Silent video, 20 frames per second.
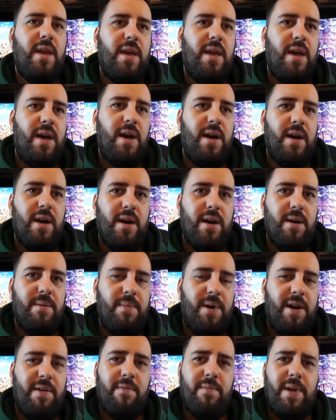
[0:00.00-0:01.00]

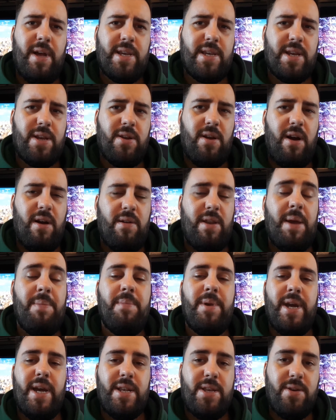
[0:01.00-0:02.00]
I haven't.
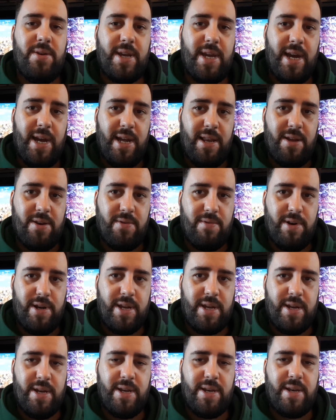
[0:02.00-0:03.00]
NBA 2K looked really
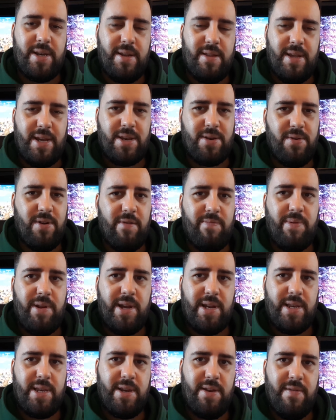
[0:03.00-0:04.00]
good. That's all I've
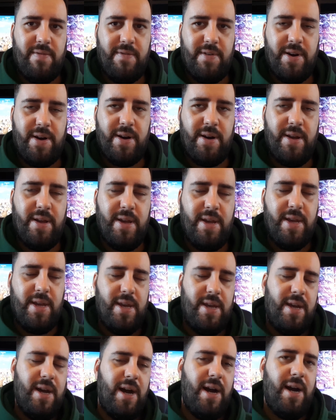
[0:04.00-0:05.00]
played so far.
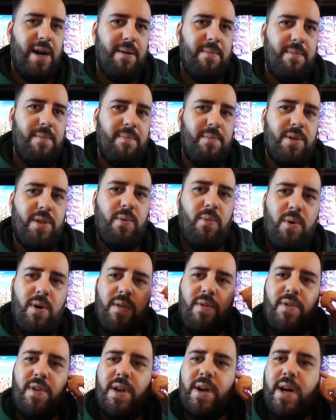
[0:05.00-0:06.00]
But the
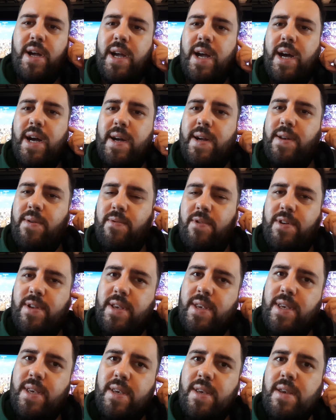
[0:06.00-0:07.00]
one thing I had
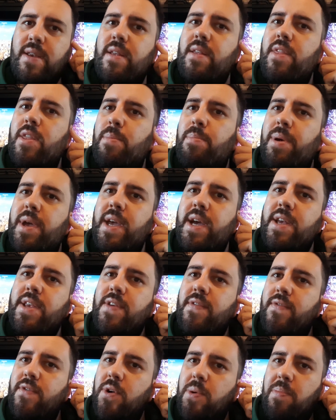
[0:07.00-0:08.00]
was the
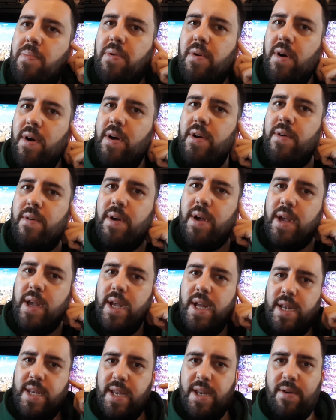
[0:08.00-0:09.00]
PS4 Pro
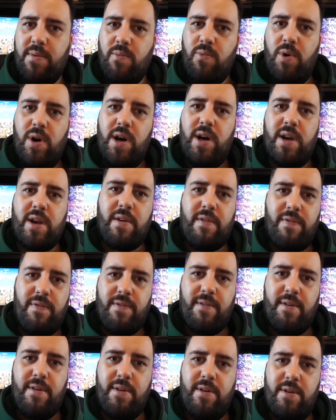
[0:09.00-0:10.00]
didn't work
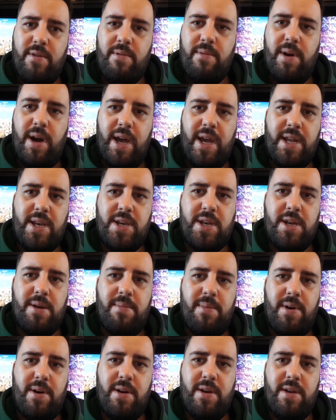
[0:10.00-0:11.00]
through a
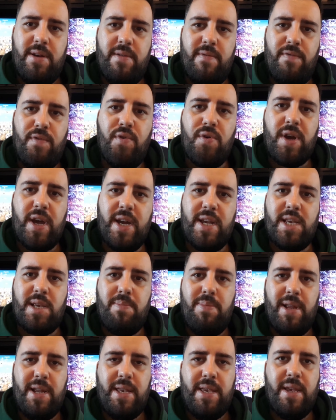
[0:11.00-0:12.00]
HDMI 4K
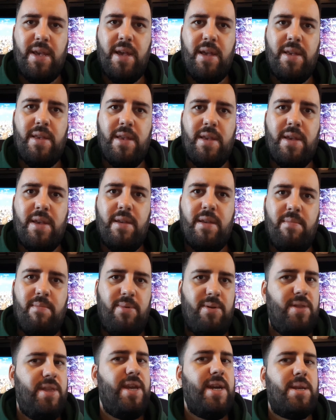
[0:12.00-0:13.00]
splitter,
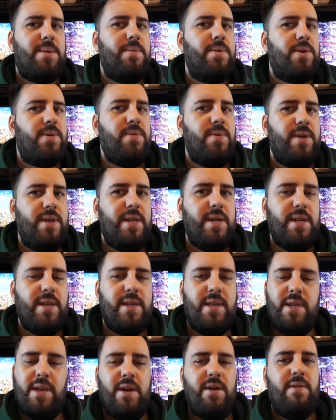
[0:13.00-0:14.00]
but the Xbox One did.
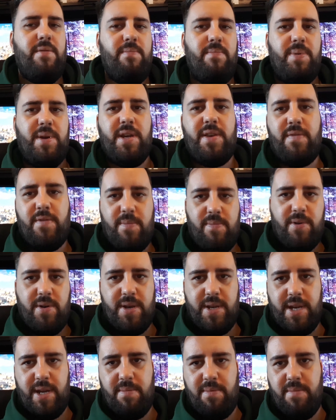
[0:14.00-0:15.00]
So PS4 Pro
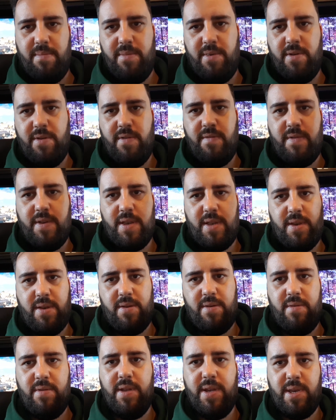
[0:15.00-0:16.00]
has now been moved
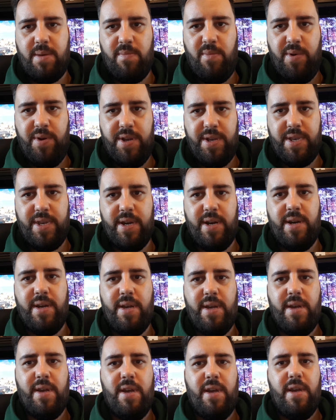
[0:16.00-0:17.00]
to this monitor
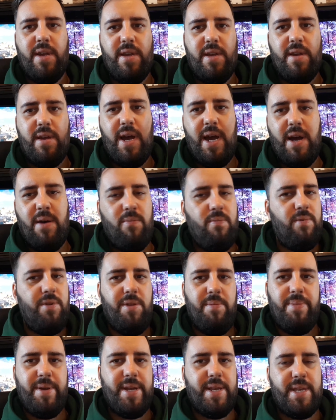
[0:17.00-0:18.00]
with
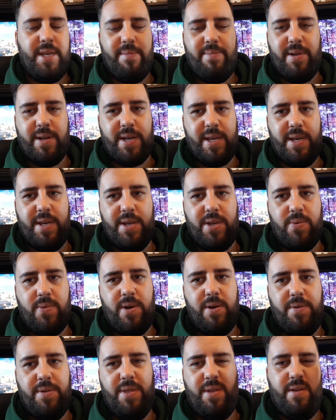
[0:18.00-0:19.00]
the PC plugged in as
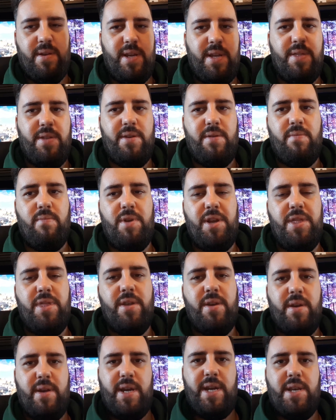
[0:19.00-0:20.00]
well in the
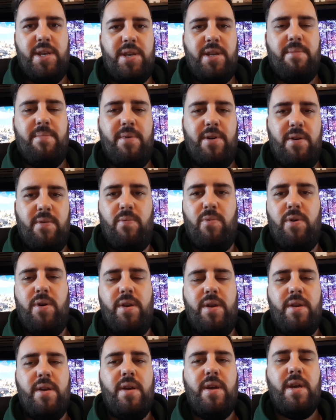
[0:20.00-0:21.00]
HDMI
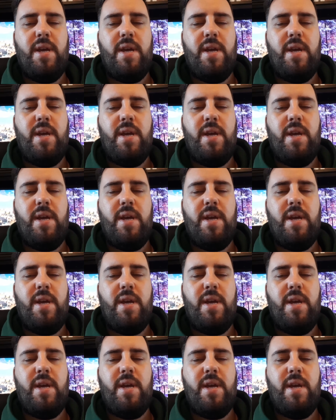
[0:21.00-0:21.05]
one,